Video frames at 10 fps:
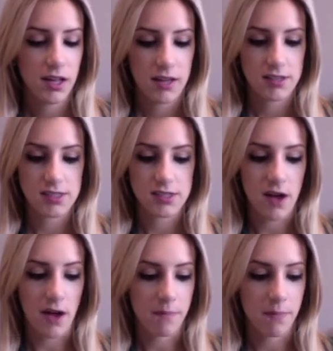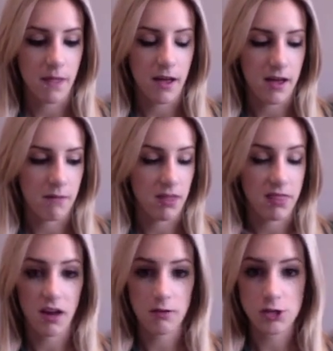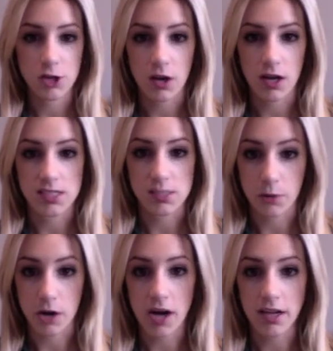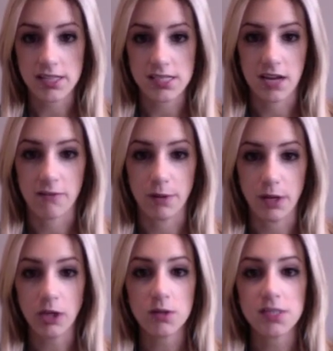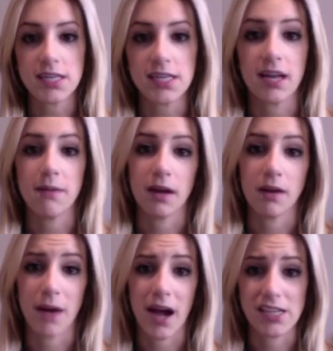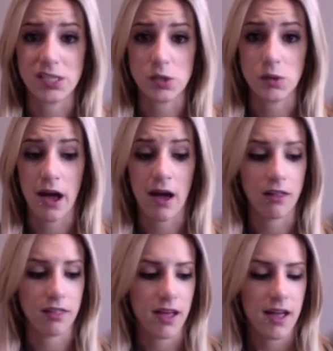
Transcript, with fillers: So, yeah, um, I thought I would show you guys the products that I've been using to get my hair back to health